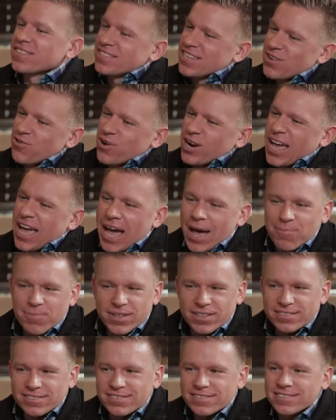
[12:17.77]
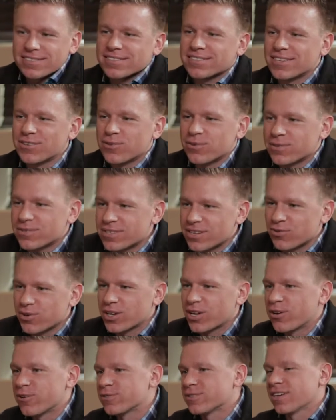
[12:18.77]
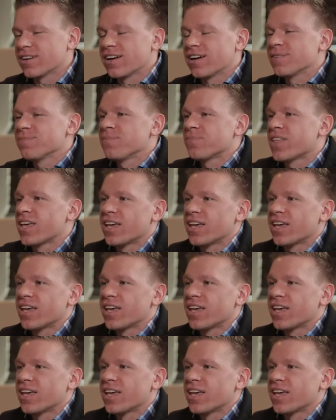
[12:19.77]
See what happens. See what goes on.